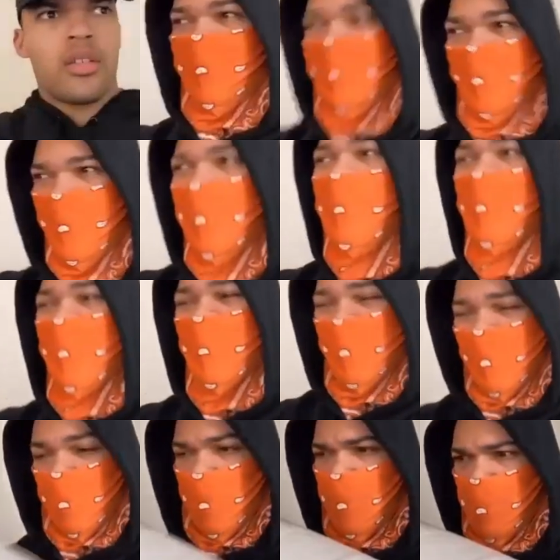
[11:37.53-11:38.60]

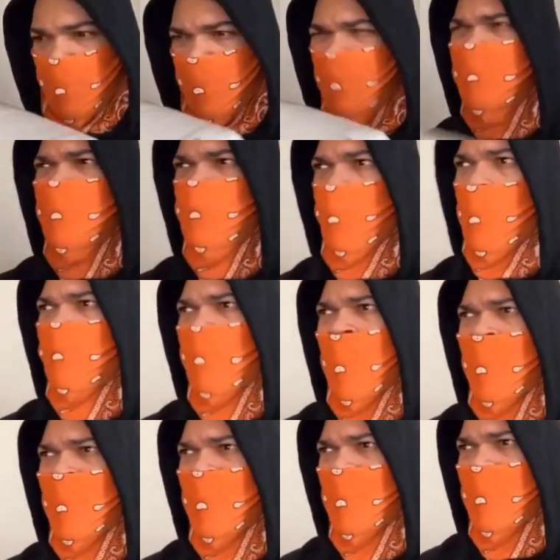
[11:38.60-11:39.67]
Yeah. Is this one ply?